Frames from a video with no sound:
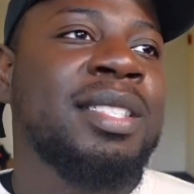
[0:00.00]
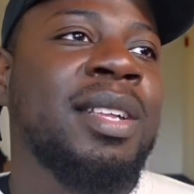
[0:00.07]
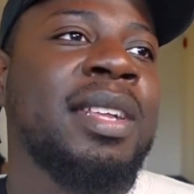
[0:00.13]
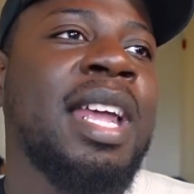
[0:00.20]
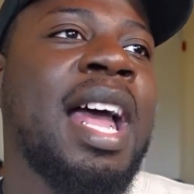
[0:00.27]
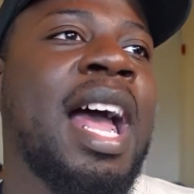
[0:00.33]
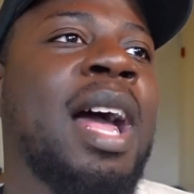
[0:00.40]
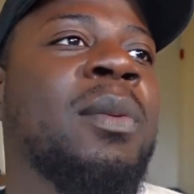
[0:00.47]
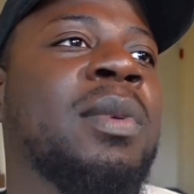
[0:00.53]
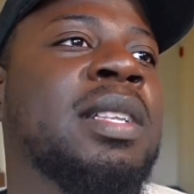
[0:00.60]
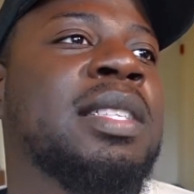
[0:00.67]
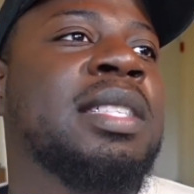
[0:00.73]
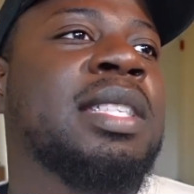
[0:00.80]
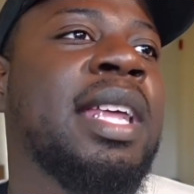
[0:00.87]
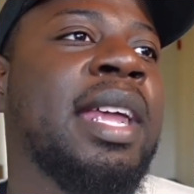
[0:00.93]
So yeah, I
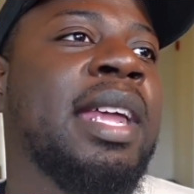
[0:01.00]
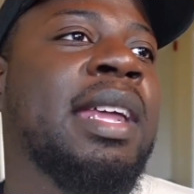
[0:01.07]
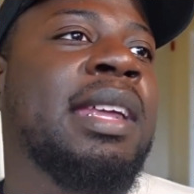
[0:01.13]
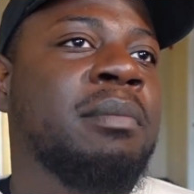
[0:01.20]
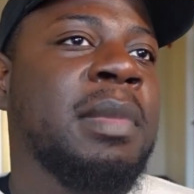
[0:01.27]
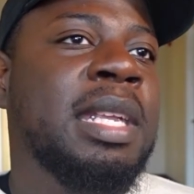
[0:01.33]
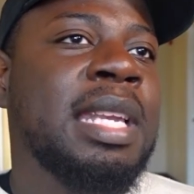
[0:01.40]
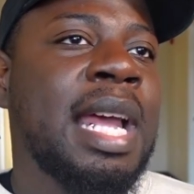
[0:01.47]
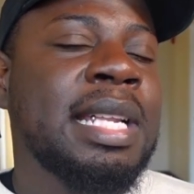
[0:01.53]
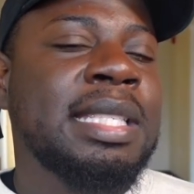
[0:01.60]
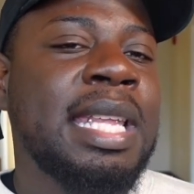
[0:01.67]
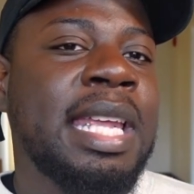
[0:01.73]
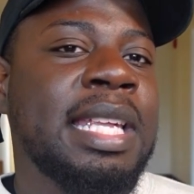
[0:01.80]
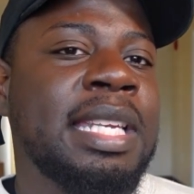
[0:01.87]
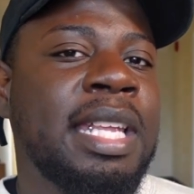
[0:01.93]
would say me not
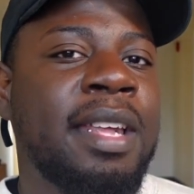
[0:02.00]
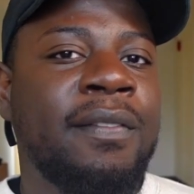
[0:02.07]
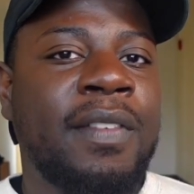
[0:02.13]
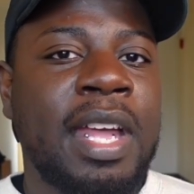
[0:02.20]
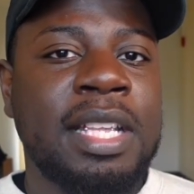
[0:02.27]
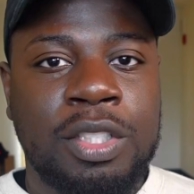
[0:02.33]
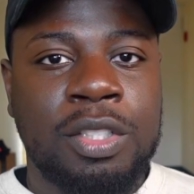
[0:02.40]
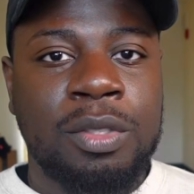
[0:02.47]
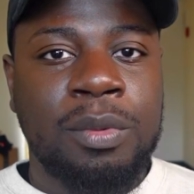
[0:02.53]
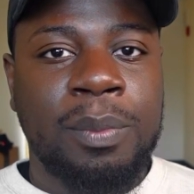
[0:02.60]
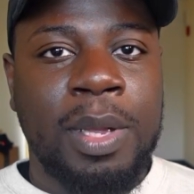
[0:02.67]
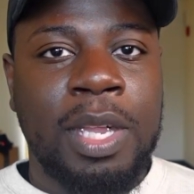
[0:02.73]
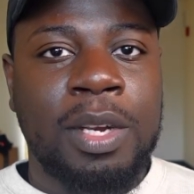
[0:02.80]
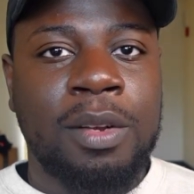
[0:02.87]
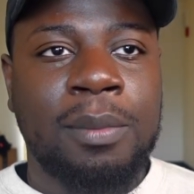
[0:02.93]
taking the advice to
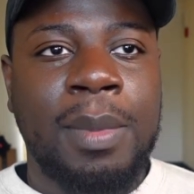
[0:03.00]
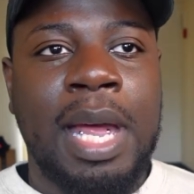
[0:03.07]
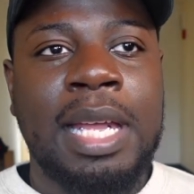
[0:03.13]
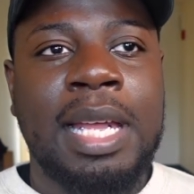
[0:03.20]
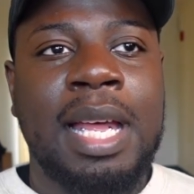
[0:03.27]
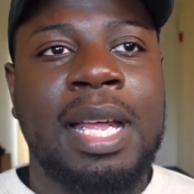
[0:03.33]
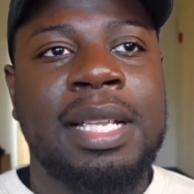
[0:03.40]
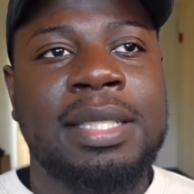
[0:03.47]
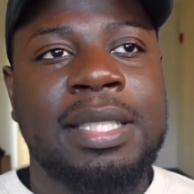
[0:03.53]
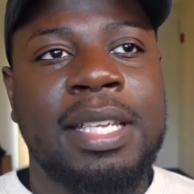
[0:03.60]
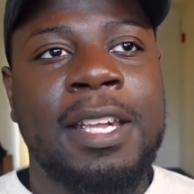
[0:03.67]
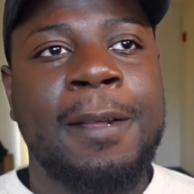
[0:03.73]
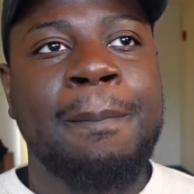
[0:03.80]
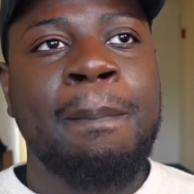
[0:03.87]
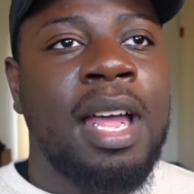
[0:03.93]
better my
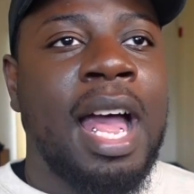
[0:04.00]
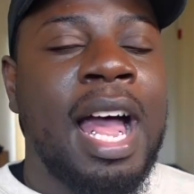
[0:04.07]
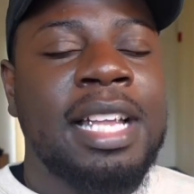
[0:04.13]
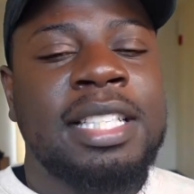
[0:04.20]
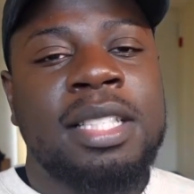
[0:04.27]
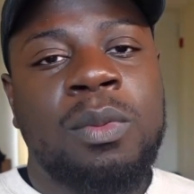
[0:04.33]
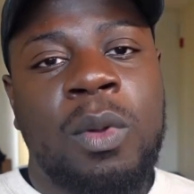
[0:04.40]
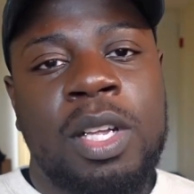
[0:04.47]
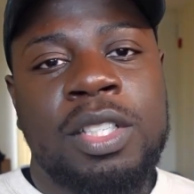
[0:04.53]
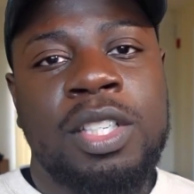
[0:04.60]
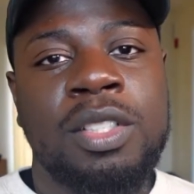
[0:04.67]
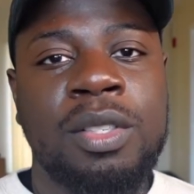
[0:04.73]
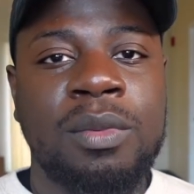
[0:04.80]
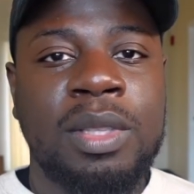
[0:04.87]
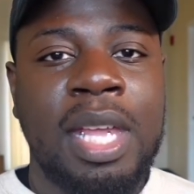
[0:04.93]
content. I just wanted
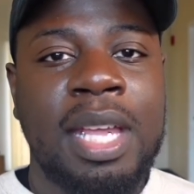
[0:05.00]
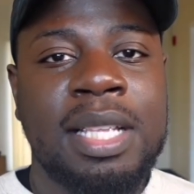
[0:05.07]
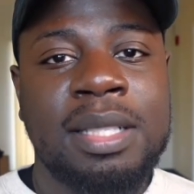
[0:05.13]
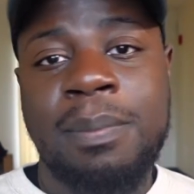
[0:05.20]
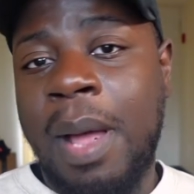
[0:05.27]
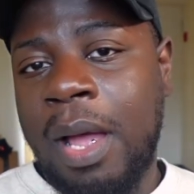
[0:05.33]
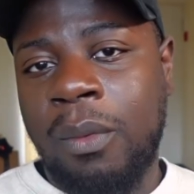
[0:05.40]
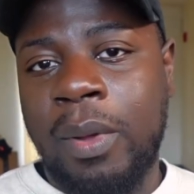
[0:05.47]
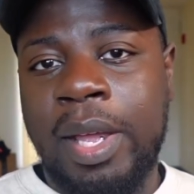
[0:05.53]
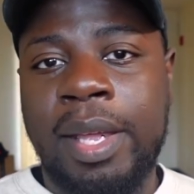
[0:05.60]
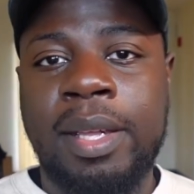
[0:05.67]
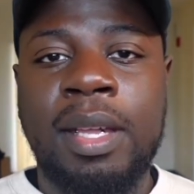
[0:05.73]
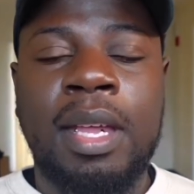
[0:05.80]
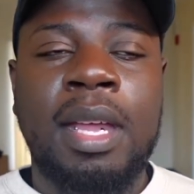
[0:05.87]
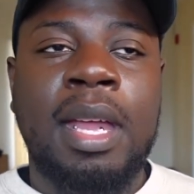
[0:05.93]
to do things my
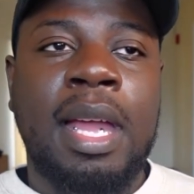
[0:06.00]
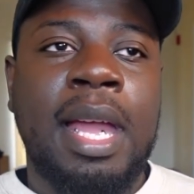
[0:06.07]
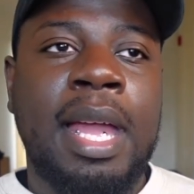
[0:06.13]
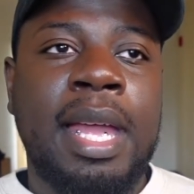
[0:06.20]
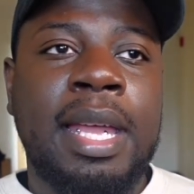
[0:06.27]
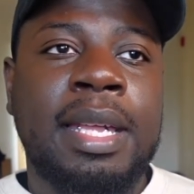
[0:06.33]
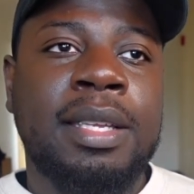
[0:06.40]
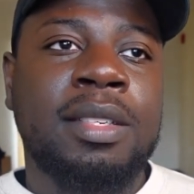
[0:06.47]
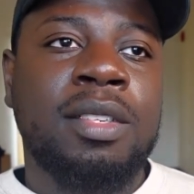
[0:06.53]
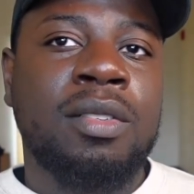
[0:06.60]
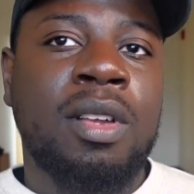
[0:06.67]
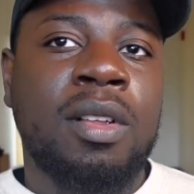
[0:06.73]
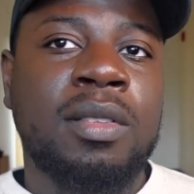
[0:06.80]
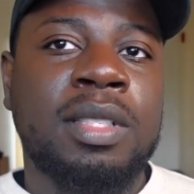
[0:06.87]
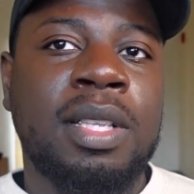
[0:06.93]
way. And you
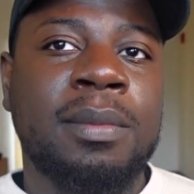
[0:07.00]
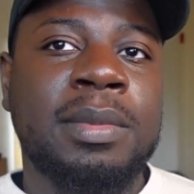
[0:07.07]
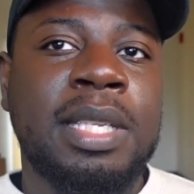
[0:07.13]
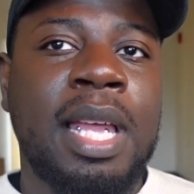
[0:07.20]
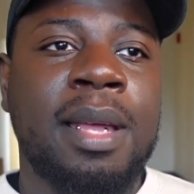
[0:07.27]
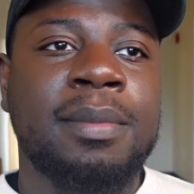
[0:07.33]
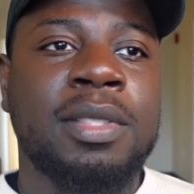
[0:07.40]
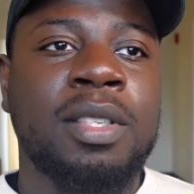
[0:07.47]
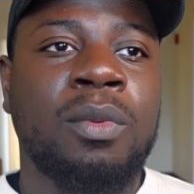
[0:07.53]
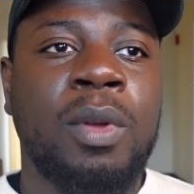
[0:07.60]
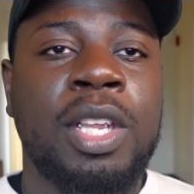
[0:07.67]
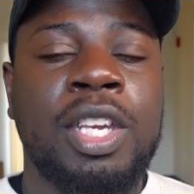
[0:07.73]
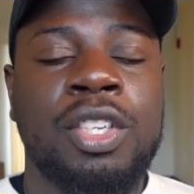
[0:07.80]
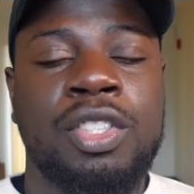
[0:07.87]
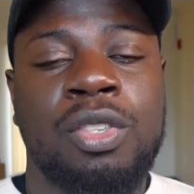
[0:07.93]
know, sometimes the
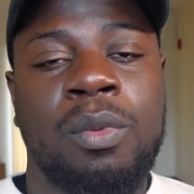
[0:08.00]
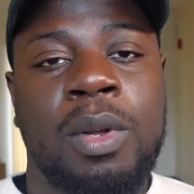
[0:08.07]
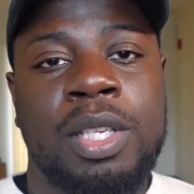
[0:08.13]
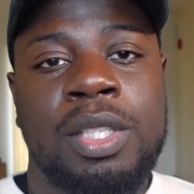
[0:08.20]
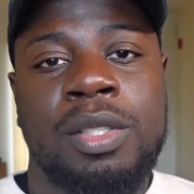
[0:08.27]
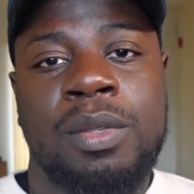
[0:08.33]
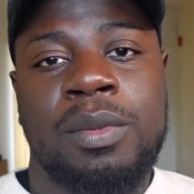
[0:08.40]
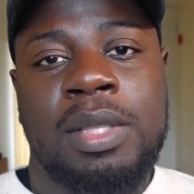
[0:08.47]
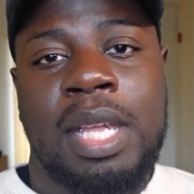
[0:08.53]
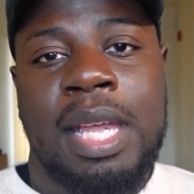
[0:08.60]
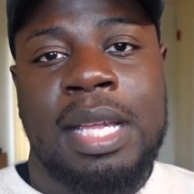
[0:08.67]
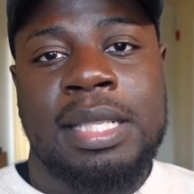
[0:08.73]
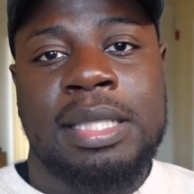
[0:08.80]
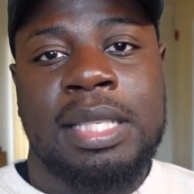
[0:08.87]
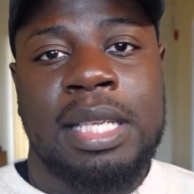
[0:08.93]
way that you want to do
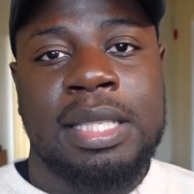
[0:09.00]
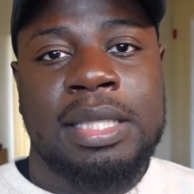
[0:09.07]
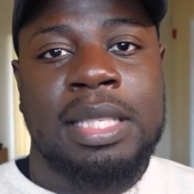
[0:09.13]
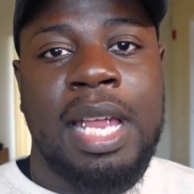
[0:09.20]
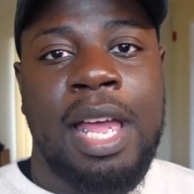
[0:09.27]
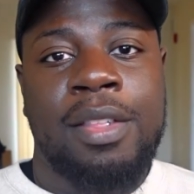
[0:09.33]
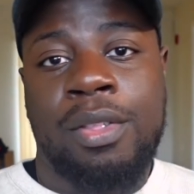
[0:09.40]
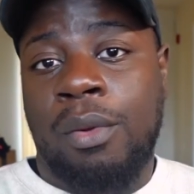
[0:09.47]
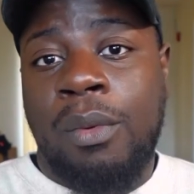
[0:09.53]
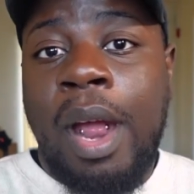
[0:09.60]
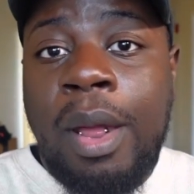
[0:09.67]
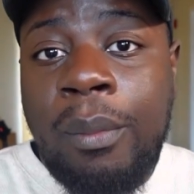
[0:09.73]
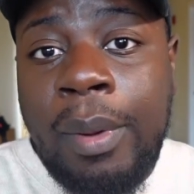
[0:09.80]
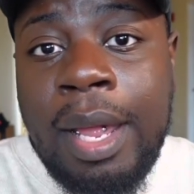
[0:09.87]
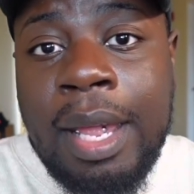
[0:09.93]
things is not the
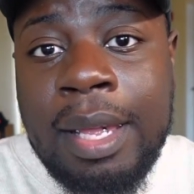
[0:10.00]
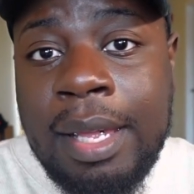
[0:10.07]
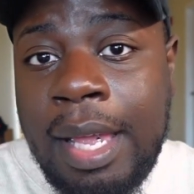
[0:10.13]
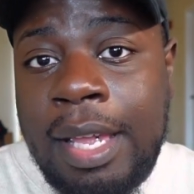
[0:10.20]
right way.